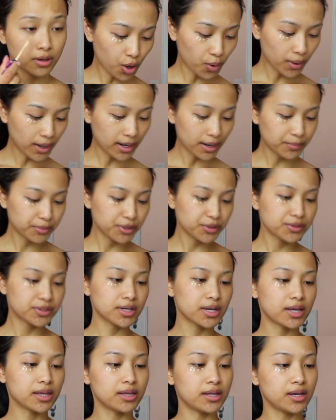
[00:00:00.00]
Oh, and I'm
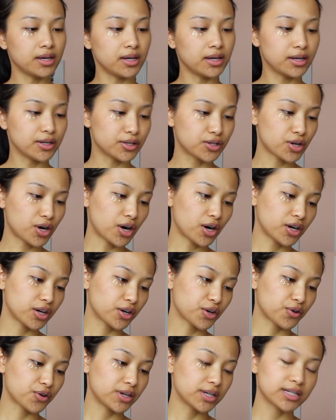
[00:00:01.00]
using the
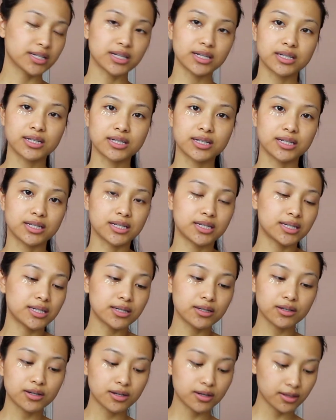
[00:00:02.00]
Tarte Creaseless
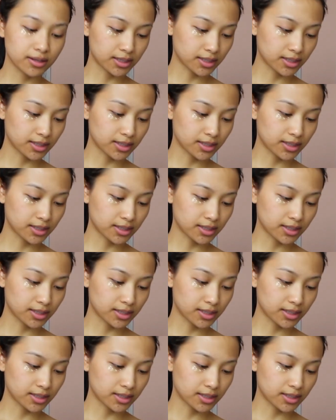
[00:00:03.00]
Concealer.